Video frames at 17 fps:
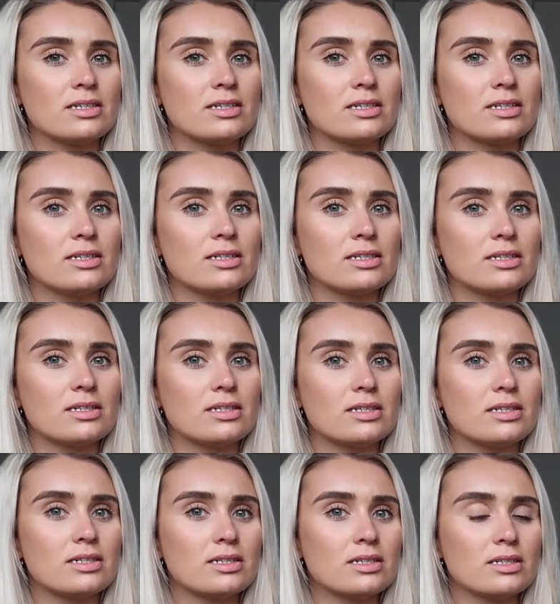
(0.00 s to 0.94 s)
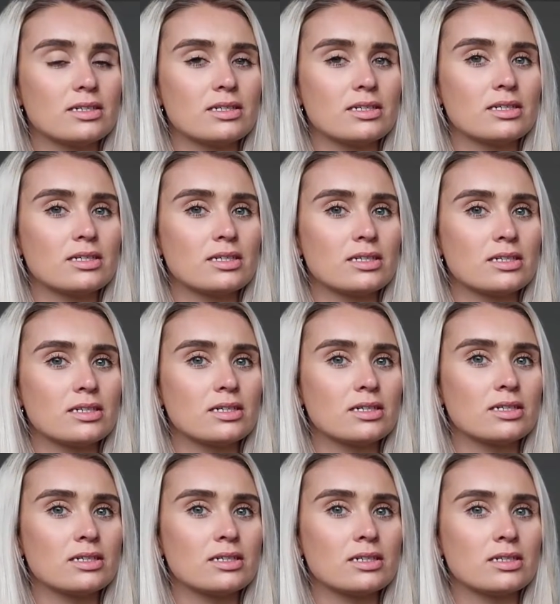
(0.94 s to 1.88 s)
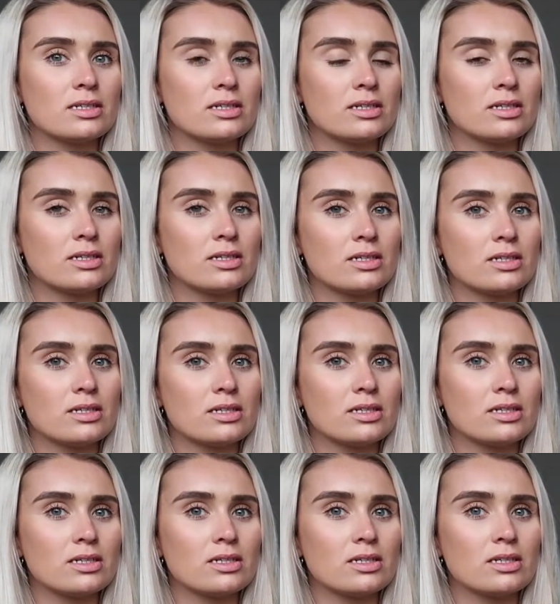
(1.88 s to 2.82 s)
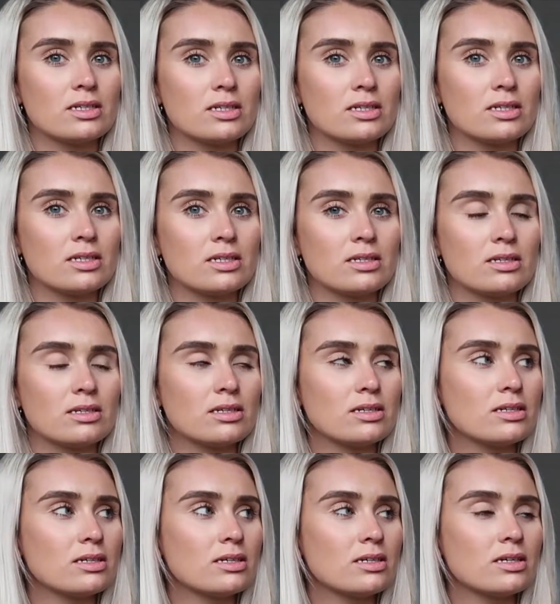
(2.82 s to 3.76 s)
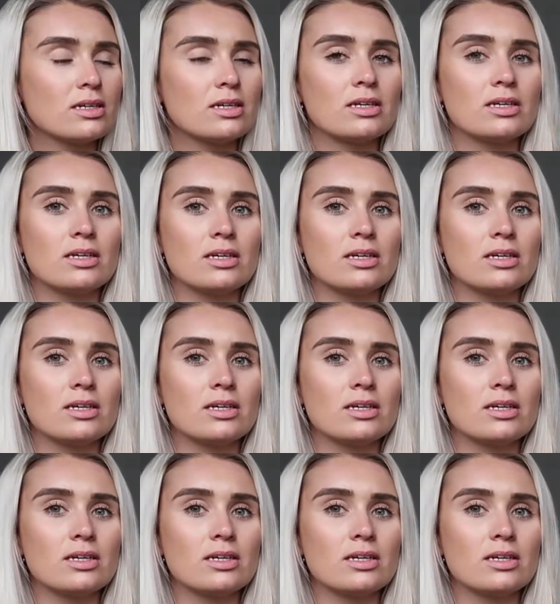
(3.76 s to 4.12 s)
This person isn't speaking.